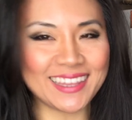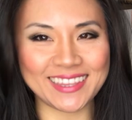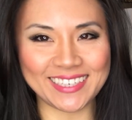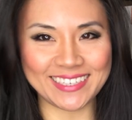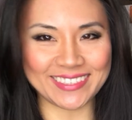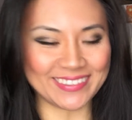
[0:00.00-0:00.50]
and
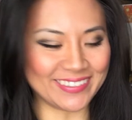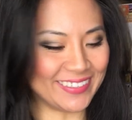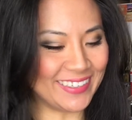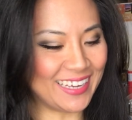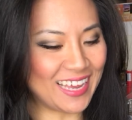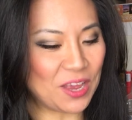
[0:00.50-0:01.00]

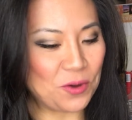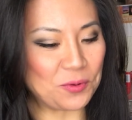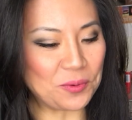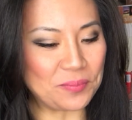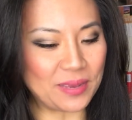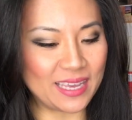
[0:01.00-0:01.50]
Theodore
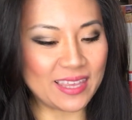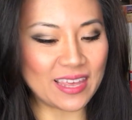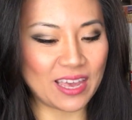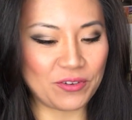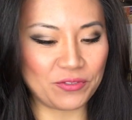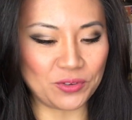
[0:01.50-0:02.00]
will be
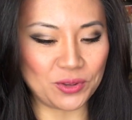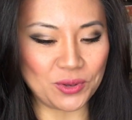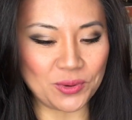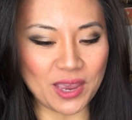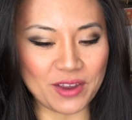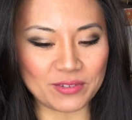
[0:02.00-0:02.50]
there for
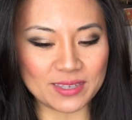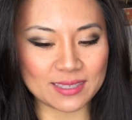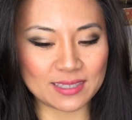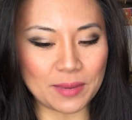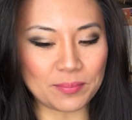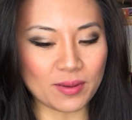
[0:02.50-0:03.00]
you every
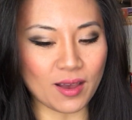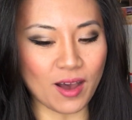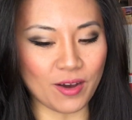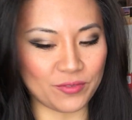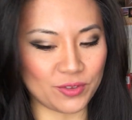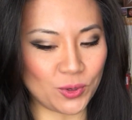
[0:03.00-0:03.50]
step
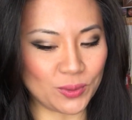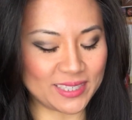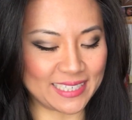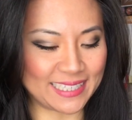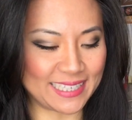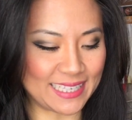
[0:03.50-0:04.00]
of your
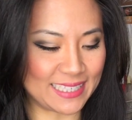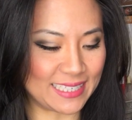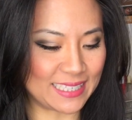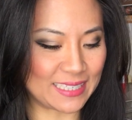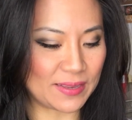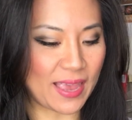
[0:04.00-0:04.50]

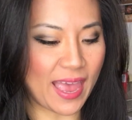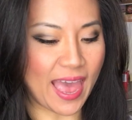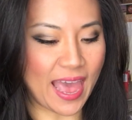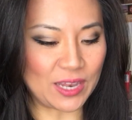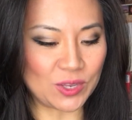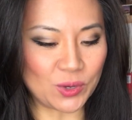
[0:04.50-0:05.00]
successes.
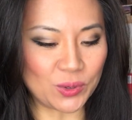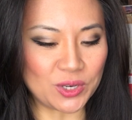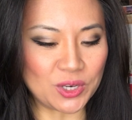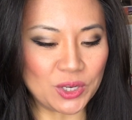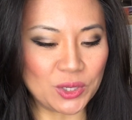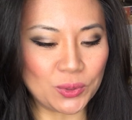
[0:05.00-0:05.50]
And your
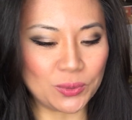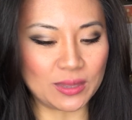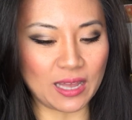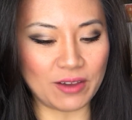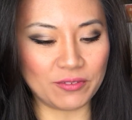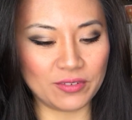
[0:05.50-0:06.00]
new
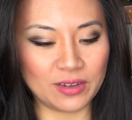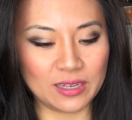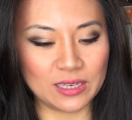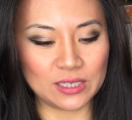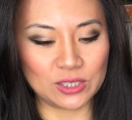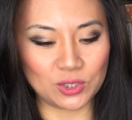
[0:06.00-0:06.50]
love,
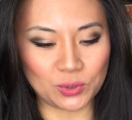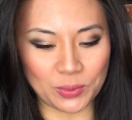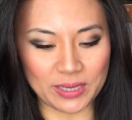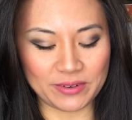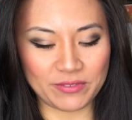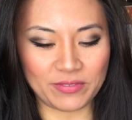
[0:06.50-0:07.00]

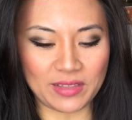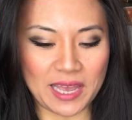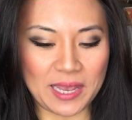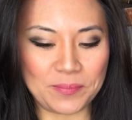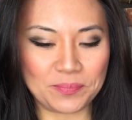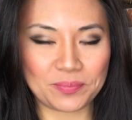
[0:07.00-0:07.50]
twin
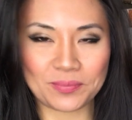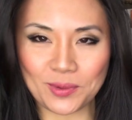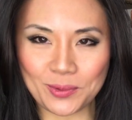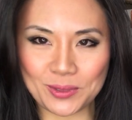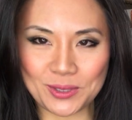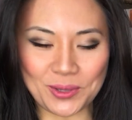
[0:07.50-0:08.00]
flame
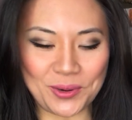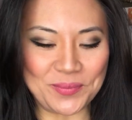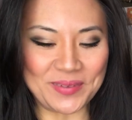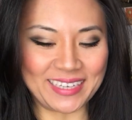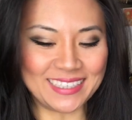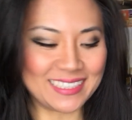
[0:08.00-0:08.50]
or soul
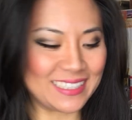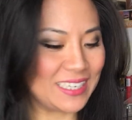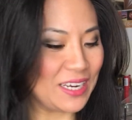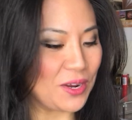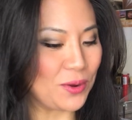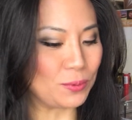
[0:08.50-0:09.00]
mate,
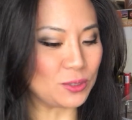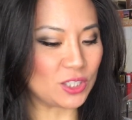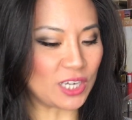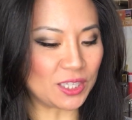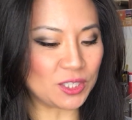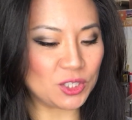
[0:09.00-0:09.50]
will
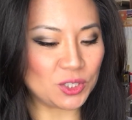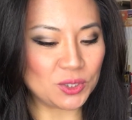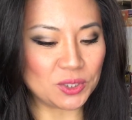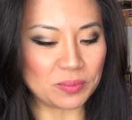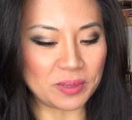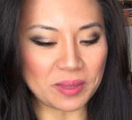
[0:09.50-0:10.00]
challenge you
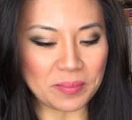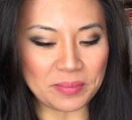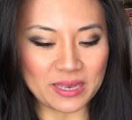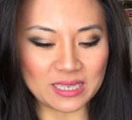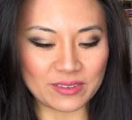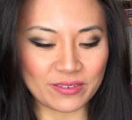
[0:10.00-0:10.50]
to be the
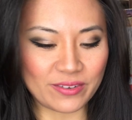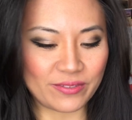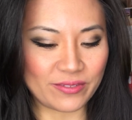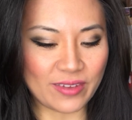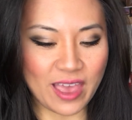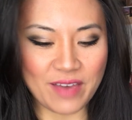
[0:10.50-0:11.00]
best
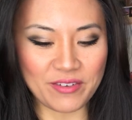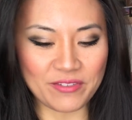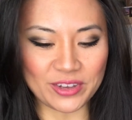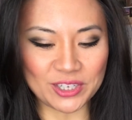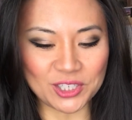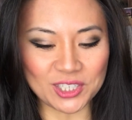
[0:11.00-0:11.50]
ever
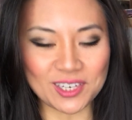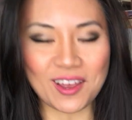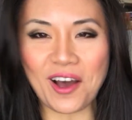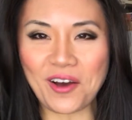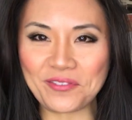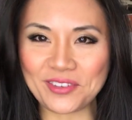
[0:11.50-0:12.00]
version
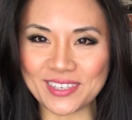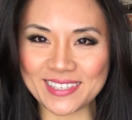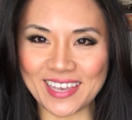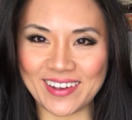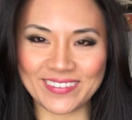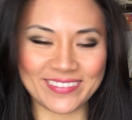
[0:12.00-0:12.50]
of
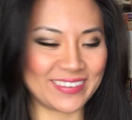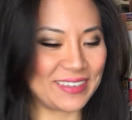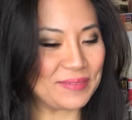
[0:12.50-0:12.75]
yourself.